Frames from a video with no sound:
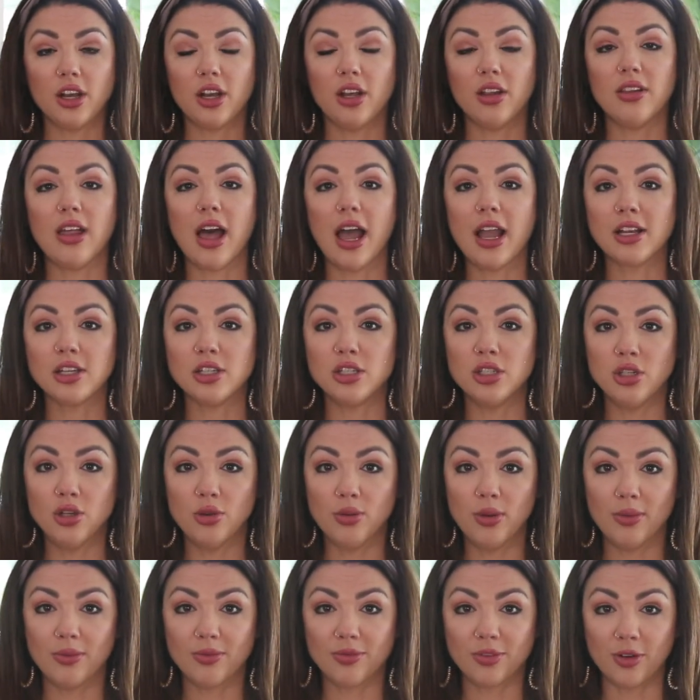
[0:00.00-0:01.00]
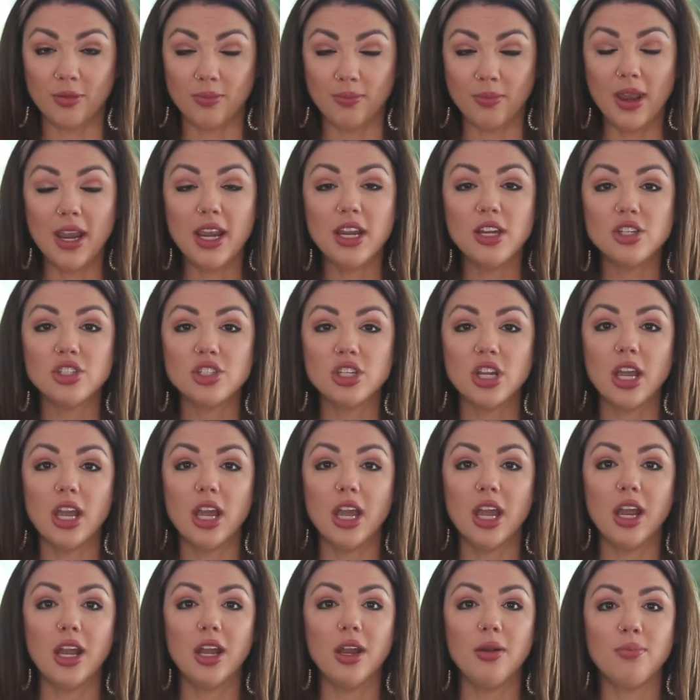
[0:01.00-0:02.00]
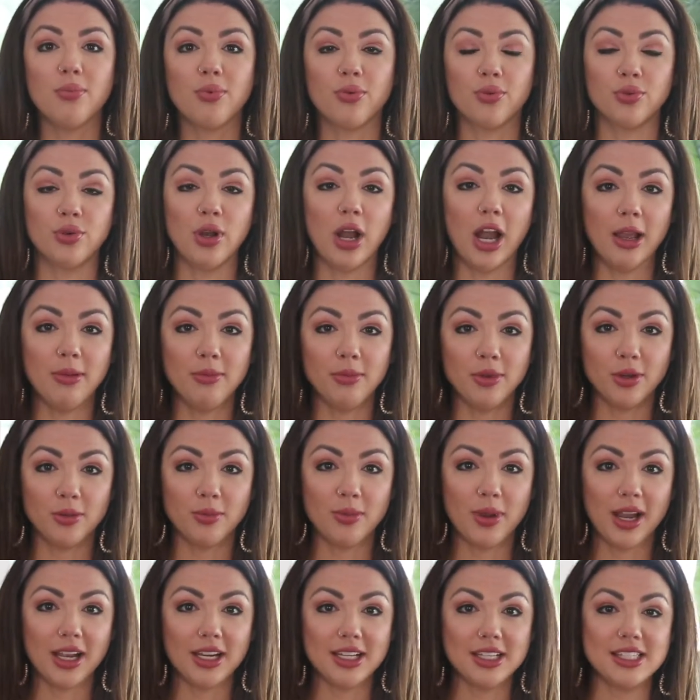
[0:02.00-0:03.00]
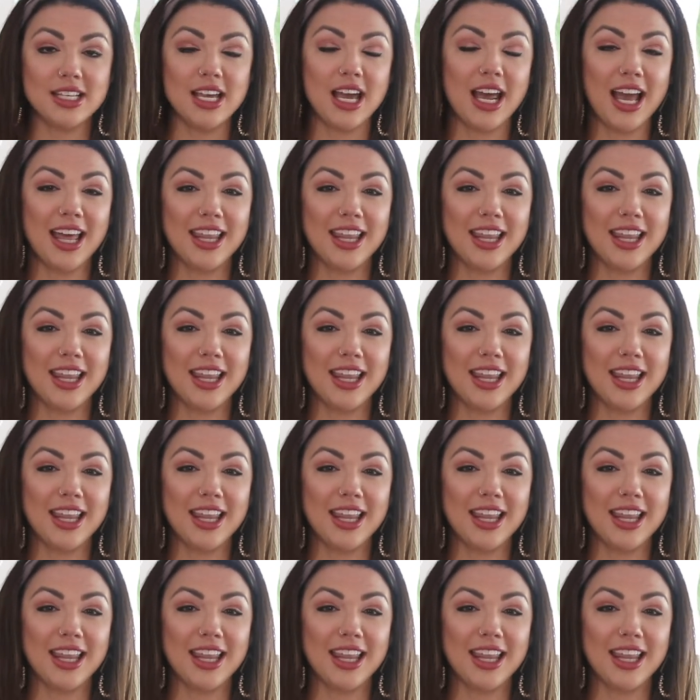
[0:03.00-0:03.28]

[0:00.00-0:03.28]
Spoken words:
collect new information, prime your mindset.